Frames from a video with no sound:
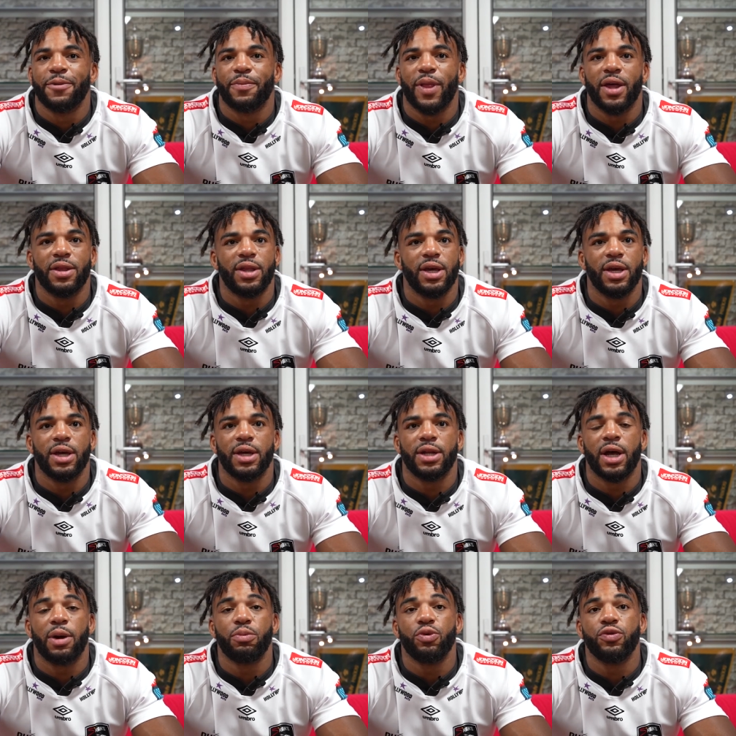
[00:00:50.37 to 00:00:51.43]
And then
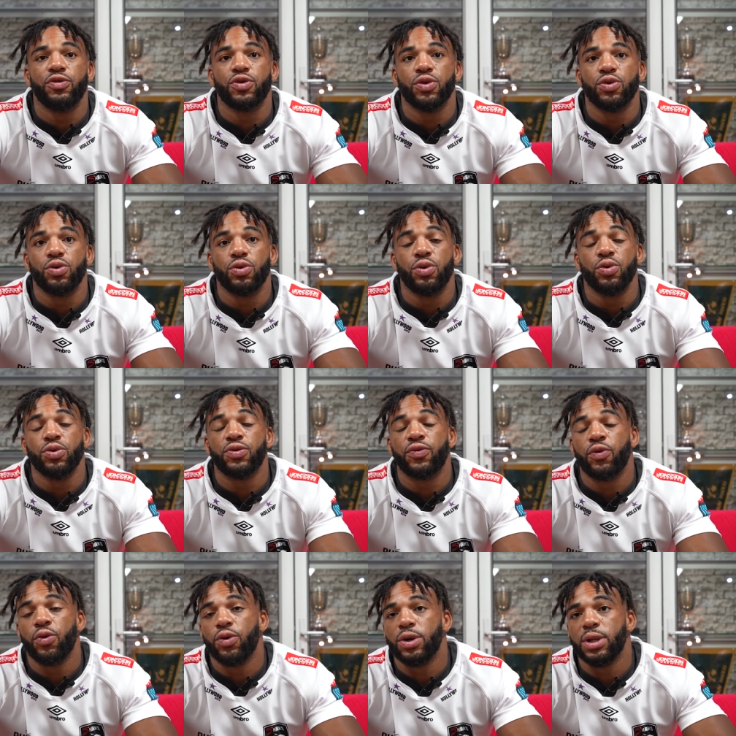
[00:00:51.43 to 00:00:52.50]
I moved to loose
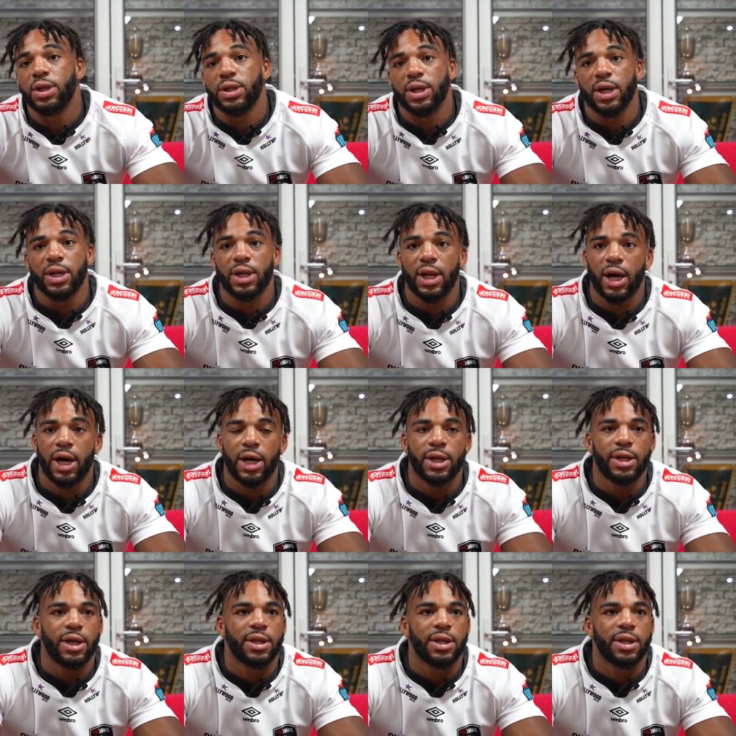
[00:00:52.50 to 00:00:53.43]
forward in grade nine.